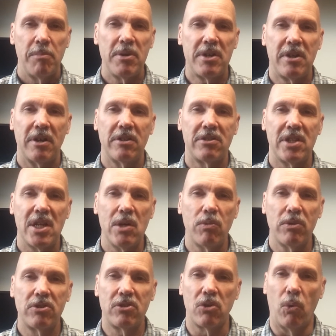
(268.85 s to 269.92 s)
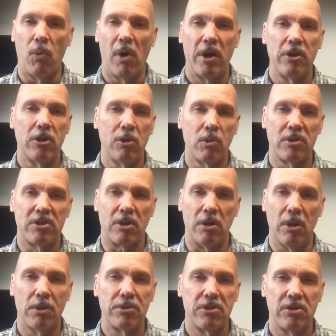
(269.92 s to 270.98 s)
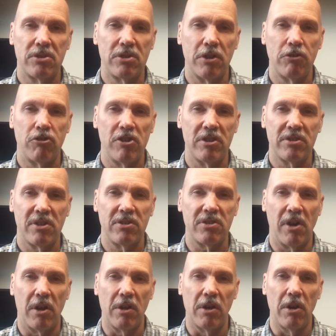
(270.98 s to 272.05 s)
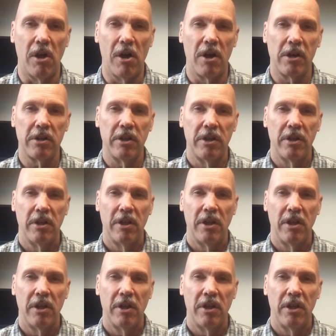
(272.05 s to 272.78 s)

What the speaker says: because he was the one who was closest to Jesus all along?